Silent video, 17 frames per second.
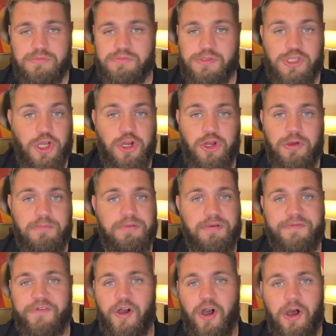turn up,
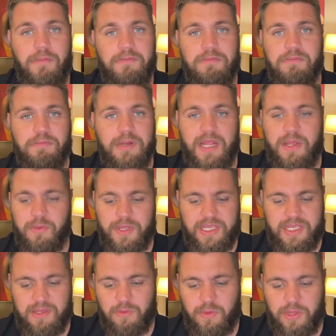perform, play
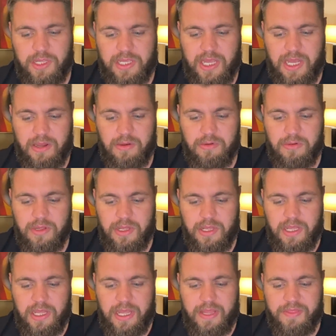week in, week out.
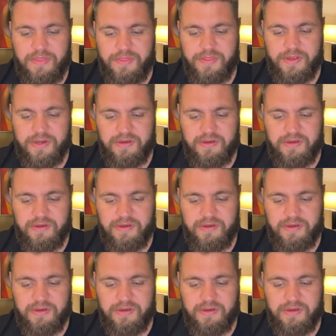The